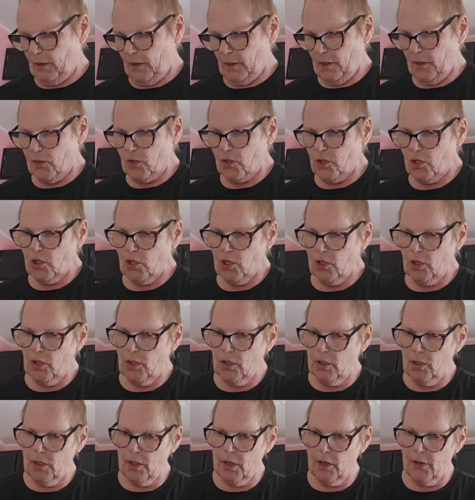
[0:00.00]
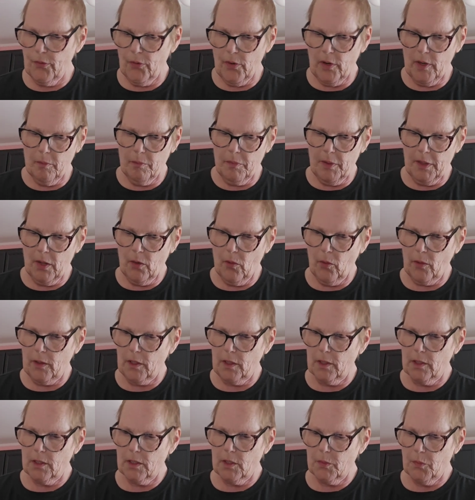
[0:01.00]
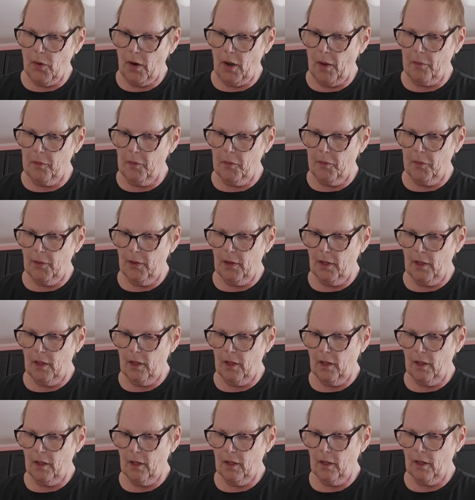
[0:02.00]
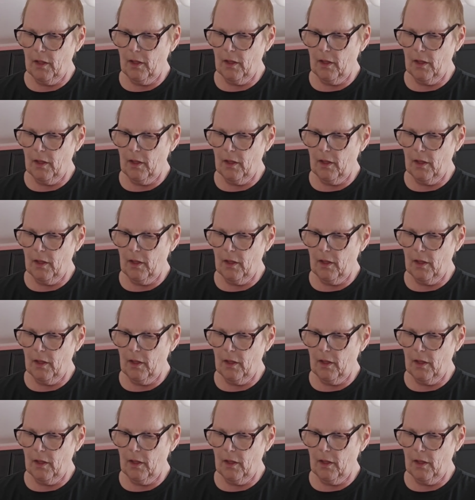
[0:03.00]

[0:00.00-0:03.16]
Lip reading: these three big ones, probably.